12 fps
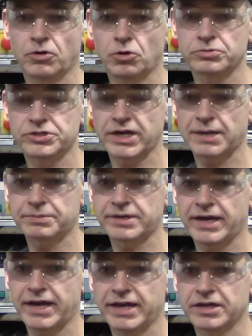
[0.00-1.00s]
a home shop
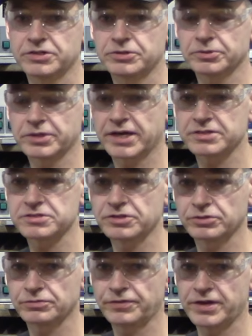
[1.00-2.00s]
guy and you only got
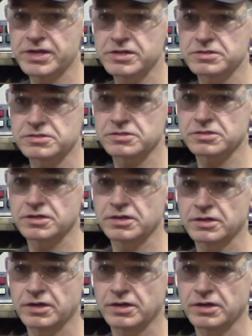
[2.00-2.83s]
single phase,